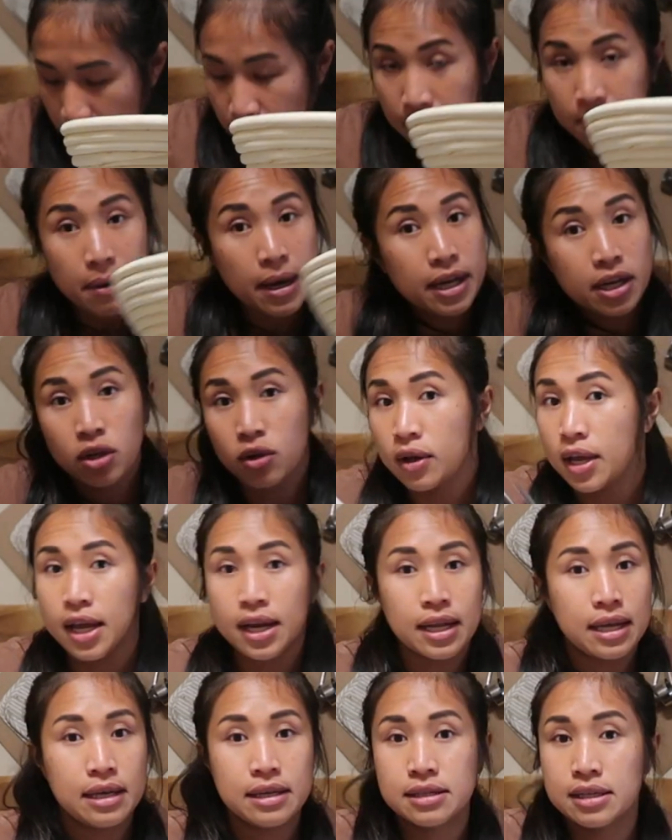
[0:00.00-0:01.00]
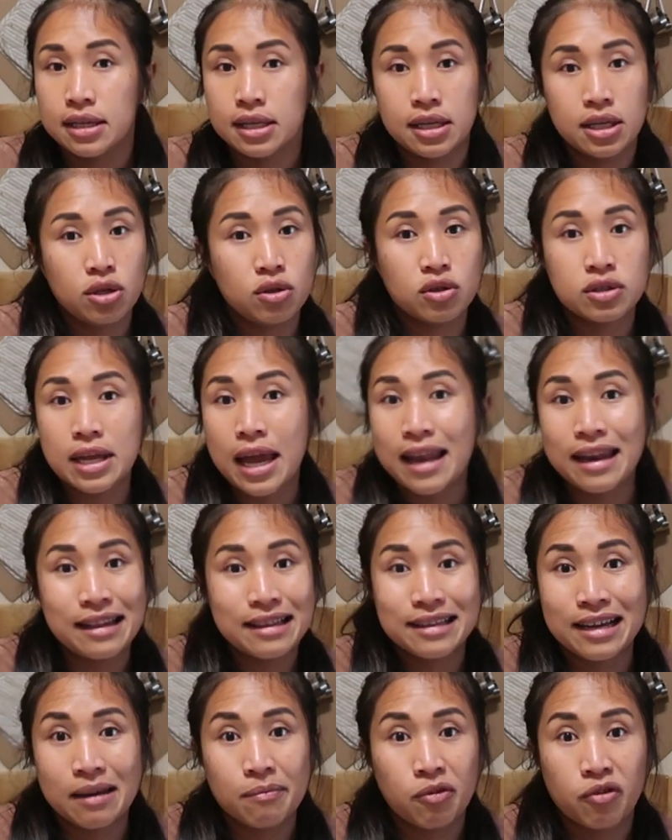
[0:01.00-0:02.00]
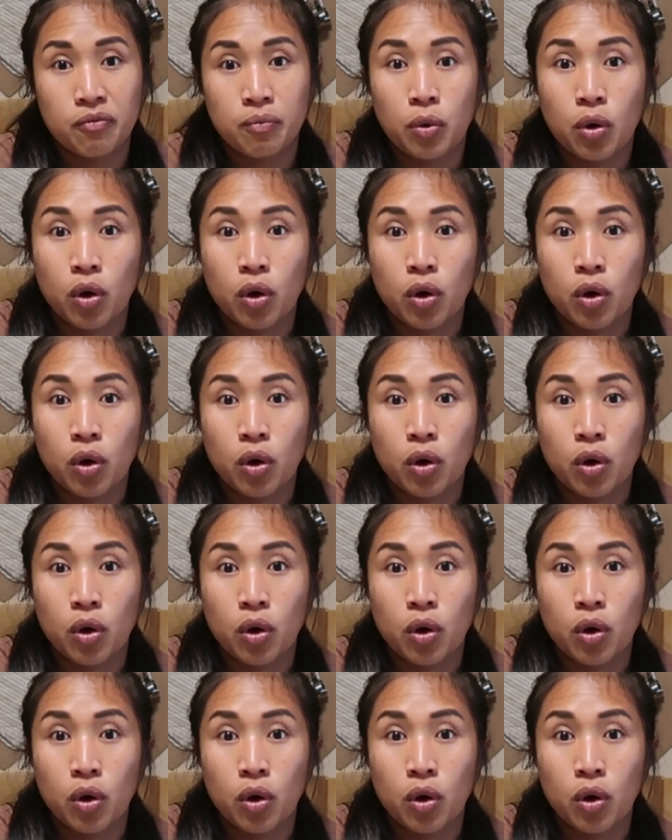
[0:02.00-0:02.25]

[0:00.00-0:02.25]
But you can easily use any type of